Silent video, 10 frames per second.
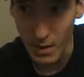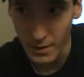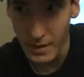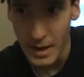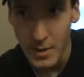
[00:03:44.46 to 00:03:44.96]

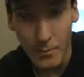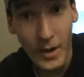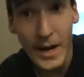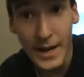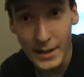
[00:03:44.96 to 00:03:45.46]
Zoroark,
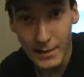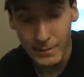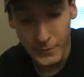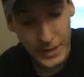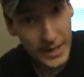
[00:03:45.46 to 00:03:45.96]
but I
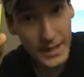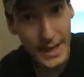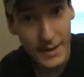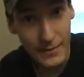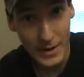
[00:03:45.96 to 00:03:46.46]
didn't
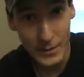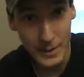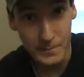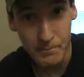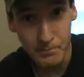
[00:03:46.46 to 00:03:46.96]
have that
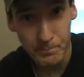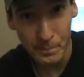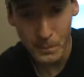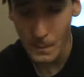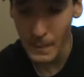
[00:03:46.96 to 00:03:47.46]
one.
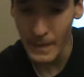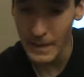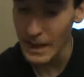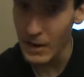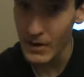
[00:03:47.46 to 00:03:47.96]

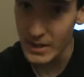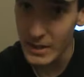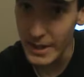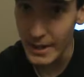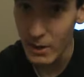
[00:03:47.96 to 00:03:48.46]
Now I
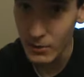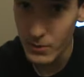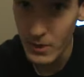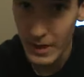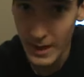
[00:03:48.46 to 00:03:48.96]
didn't ha-
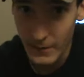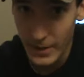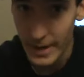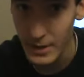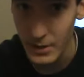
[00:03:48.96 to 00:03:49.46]
also didn't have
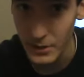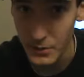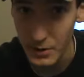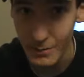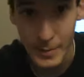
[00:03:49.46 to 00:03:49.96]
that
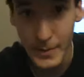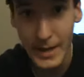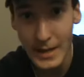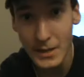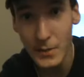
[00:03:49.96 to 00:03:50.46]
Excadrill, but
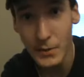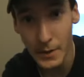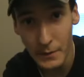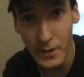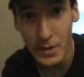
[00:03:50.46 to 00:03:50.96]
because it was a
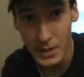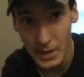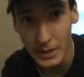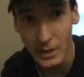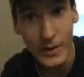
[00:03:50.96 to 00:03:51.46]
reverse
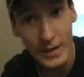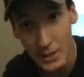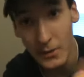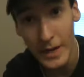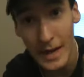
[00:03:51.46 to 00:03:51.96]
holo, I
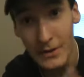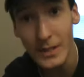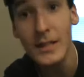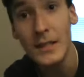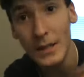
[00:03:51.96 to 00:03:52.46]
don't
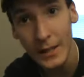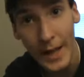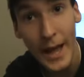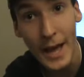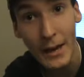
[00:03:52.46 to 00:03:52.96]
count it until
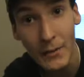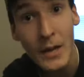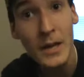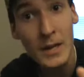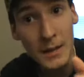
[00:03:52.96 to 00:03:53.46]
I
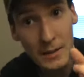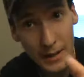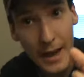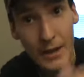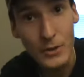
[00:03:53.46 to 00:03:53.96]
have
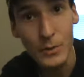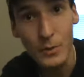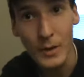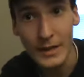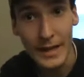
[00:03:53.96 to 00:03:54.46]
the
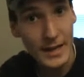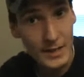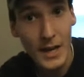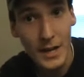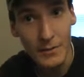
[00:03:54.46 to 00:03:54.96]
actual one that
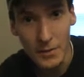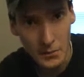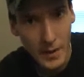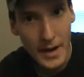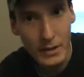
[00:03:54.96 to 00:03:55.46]
is not,
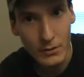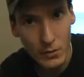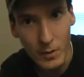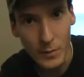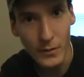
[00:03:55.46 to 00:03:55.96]
the regular
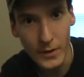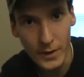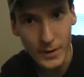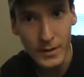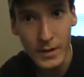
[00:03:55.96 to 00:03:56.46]
normal
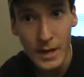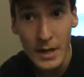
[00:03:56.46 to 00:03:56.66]
version.